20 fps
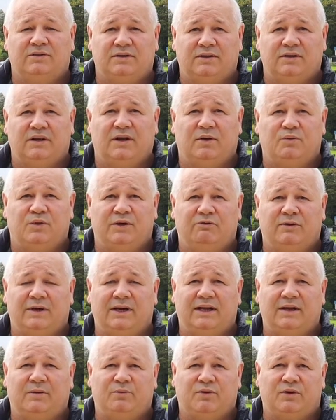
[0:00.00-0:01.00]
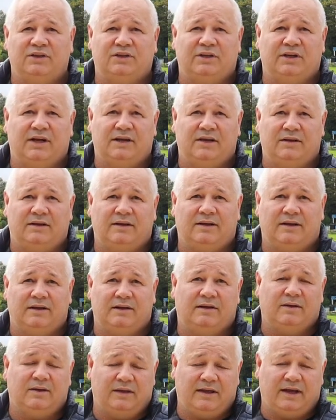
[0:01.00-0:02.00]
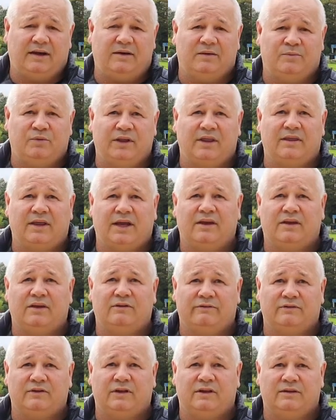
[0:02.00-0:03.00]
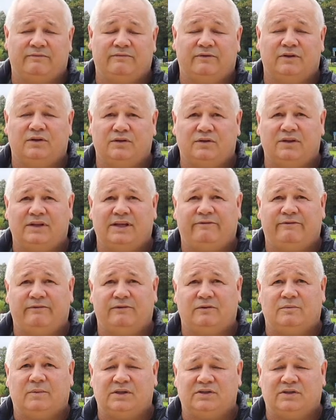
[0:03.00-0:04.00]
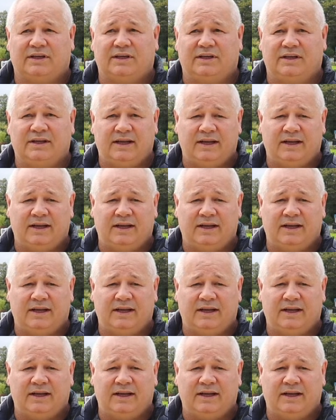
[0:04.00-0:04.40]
you know, we really appreciate that, and we thank you for doing that for Mossy.